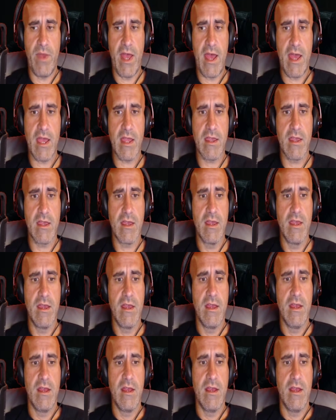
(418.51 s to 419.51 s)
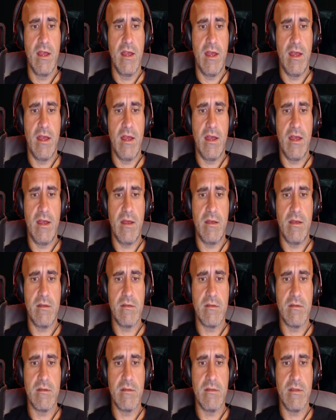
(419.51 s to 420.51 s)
back. The